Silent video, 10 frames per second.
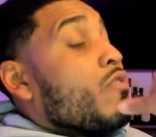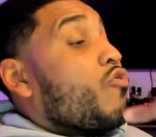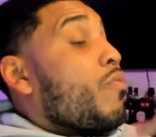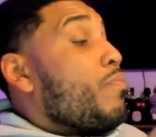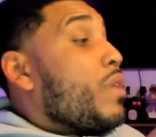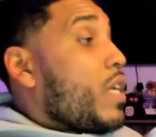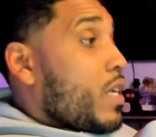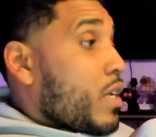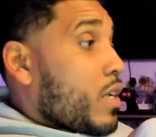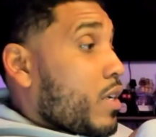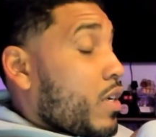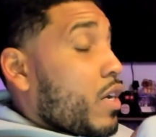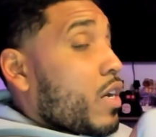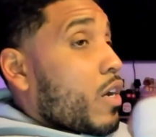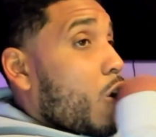for me,
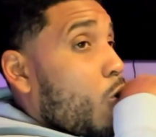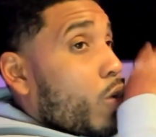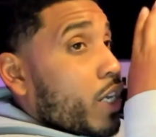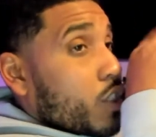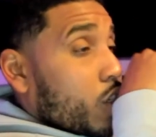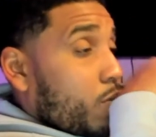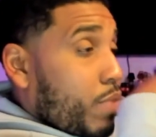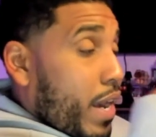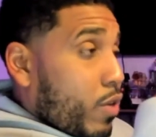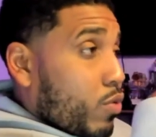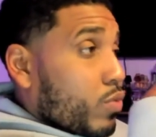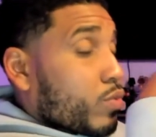going into the battle,